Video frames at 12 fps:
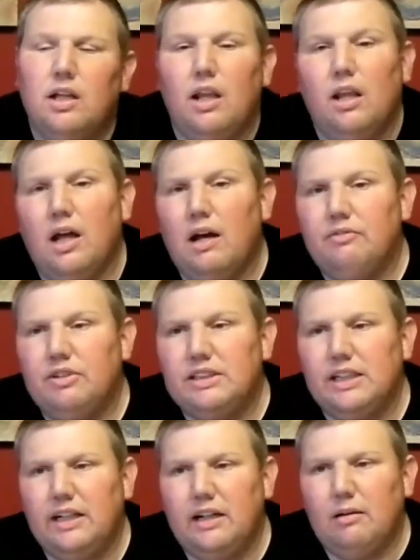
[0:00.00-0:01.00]
Love to
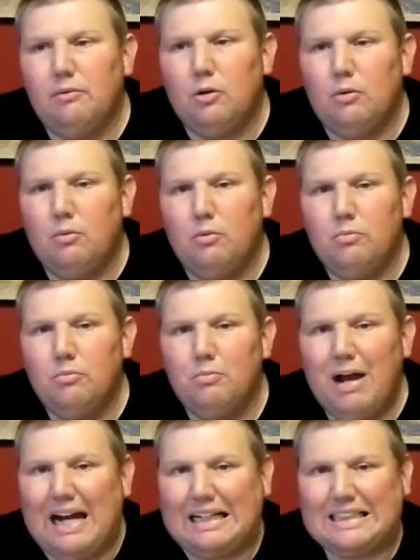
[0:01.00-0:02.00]
see him go
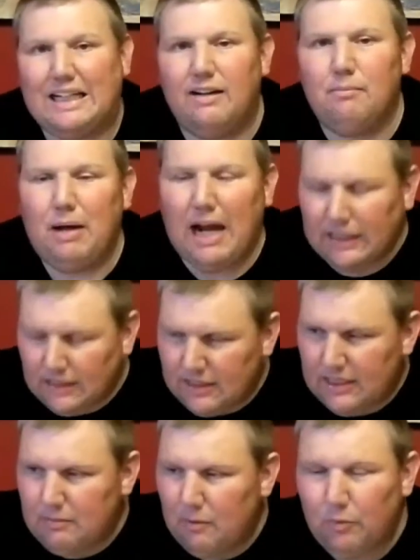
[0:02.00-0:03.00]
back to Impact and
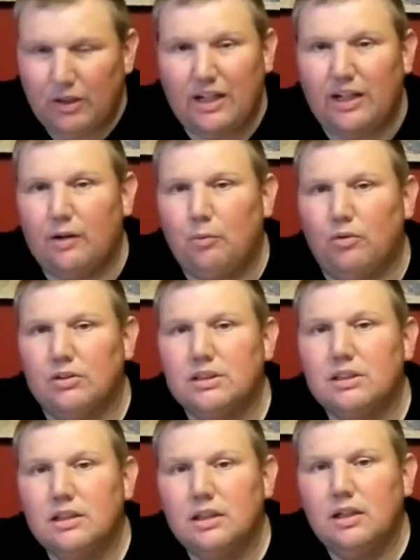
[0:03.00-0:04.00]
team up with Eddie Edwards.